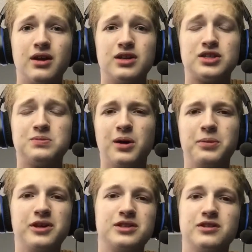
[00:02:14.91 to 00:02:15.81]
small
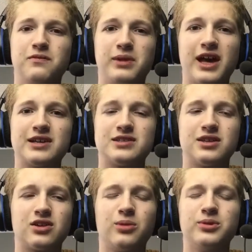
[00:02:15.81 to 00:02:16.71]
pieces of
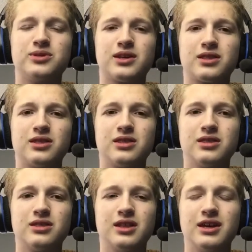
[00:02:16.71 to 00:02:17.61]
plastic, almost like
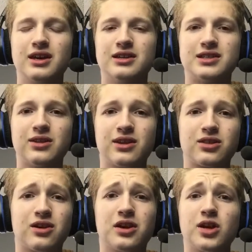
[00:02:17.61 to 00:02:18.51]
they sound like
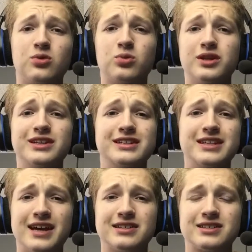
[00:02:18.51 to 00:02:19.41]
they're hitting a wooden
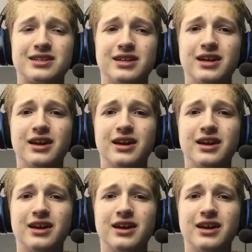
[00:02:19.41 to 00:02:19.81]
desk.